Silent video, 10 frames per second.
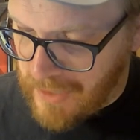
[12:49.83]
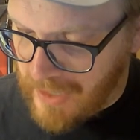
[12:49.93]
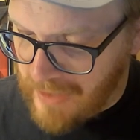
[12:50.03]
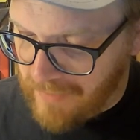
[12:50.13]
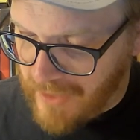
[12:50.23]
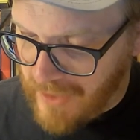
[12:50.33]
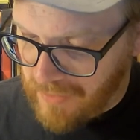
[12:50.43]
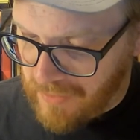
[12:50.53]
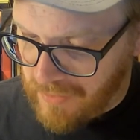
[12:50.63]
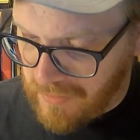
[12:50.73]
Faith,
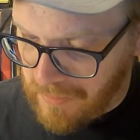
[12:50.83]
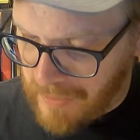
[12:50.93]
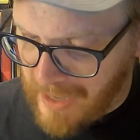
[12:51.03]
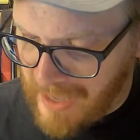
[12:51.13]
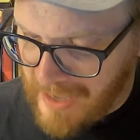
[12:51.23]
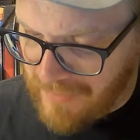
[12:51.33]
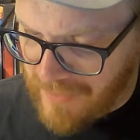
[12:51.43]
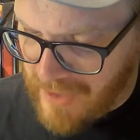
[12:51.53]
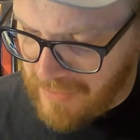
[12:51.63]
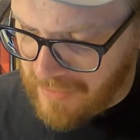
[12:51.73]
I'm
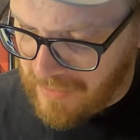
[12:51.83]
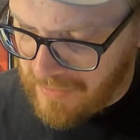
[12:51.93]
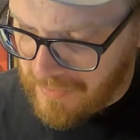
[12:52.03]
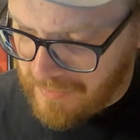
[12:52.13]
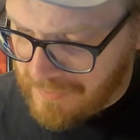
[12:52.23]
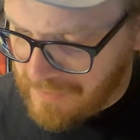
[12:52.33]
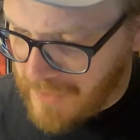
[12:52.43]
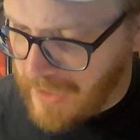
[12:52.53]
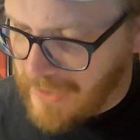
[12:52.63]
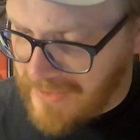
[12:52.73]

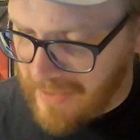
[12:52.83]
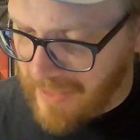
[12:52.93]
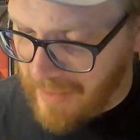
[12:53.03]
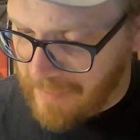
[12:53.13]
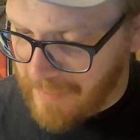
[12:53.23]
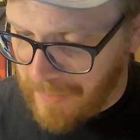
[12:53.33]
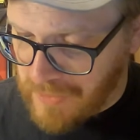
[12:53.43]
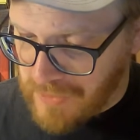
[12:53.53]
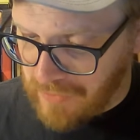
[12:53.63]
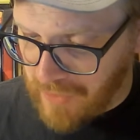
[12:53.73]
going to say that, but I'm not
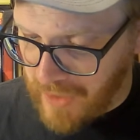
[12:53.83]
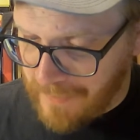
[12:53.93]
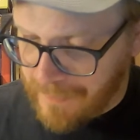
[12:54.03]
sure it's right,